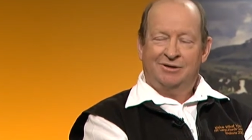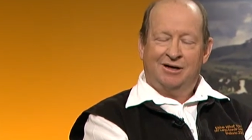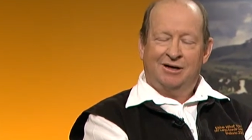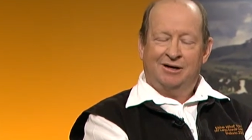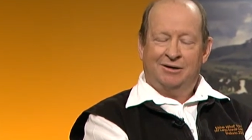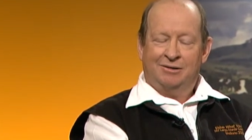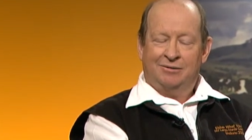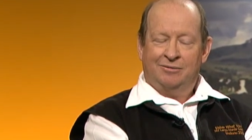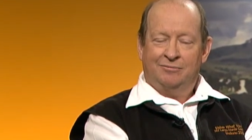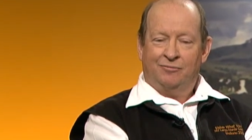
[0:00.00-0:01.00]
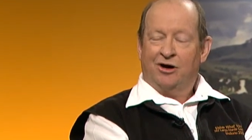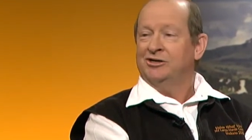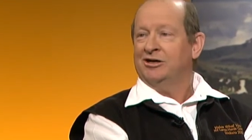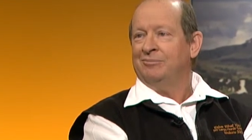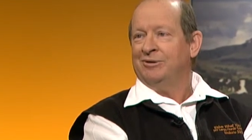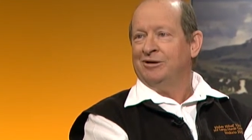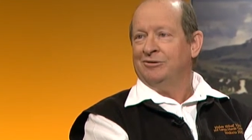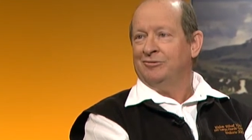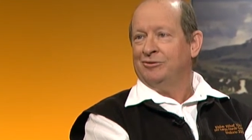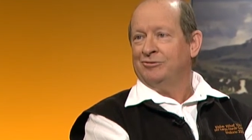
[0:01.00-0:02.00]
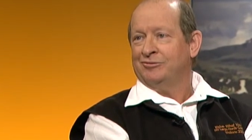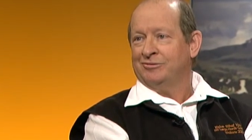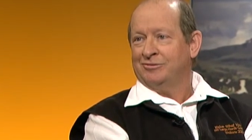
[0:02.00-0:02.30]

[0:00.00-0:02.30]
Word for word: uh, rice company in the world